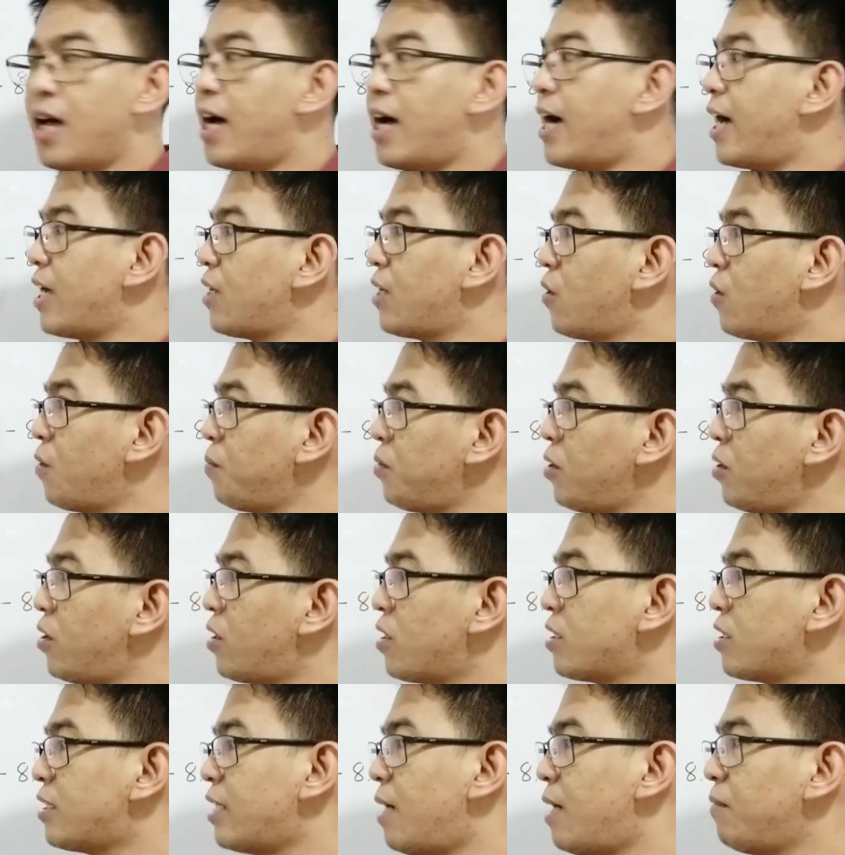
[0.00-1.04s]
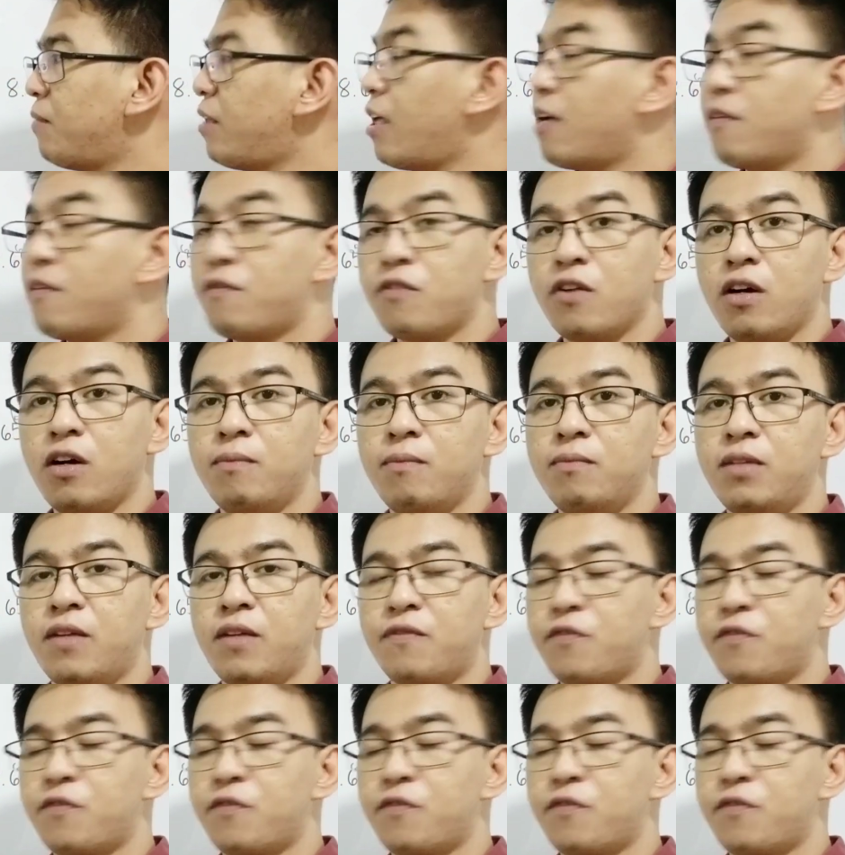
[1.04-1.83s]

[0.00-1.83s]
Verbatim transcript: I hope you learned something from the